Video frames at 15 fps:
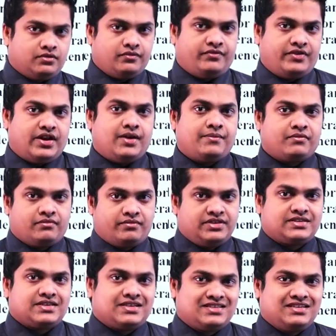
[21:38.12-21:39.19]
when I'm
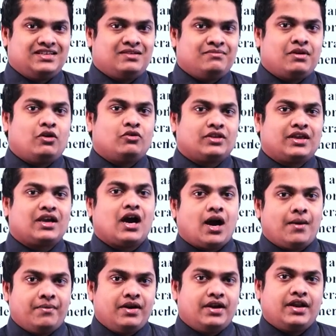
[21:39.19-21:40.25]
discussing about the
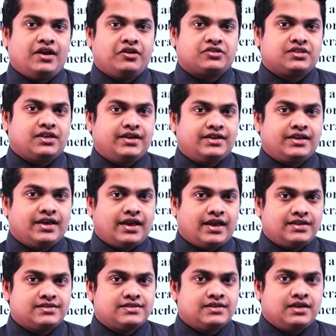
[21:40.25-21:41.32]
carbon dioxide
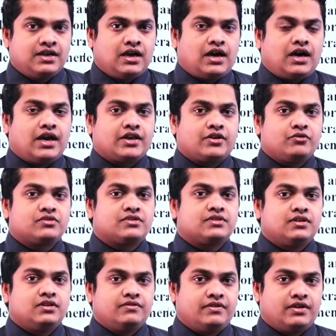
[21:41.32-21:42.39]
gas, I took
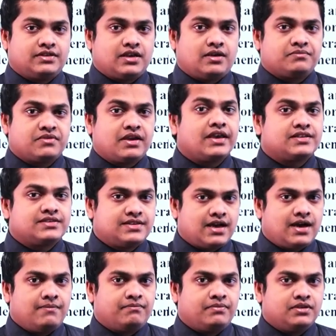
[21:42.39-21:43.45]
some
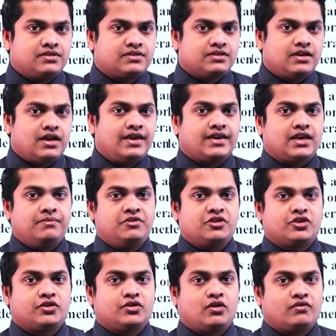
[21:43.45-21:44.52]
examples like
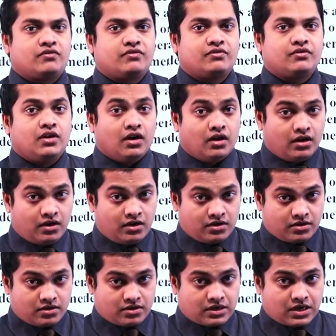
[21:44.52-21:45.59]
emission
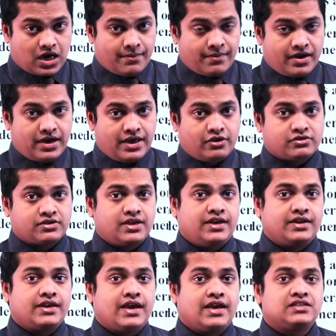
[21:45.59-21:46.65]
of carbon
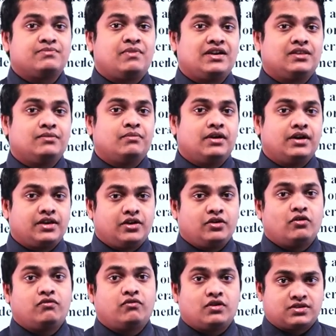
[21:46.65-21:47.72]
dioxide gas by the burning
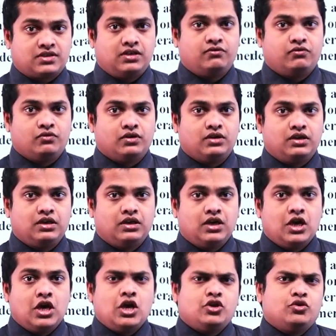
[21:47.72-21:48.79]
of fossil fuel.
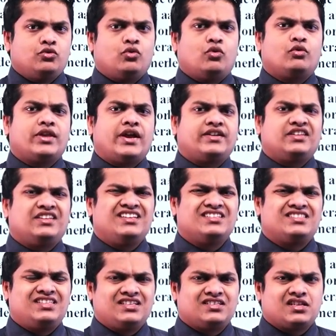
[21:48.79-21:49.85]
You know that
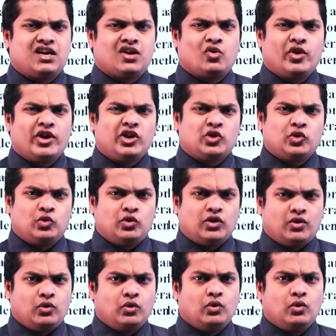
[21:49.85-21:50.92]
these things are going to
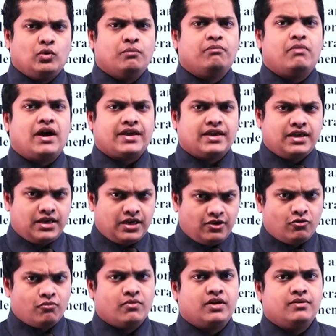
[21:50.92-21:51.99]
do by
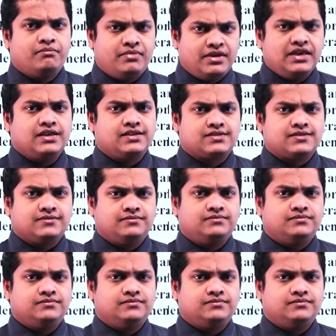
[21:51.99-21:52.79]
human beings,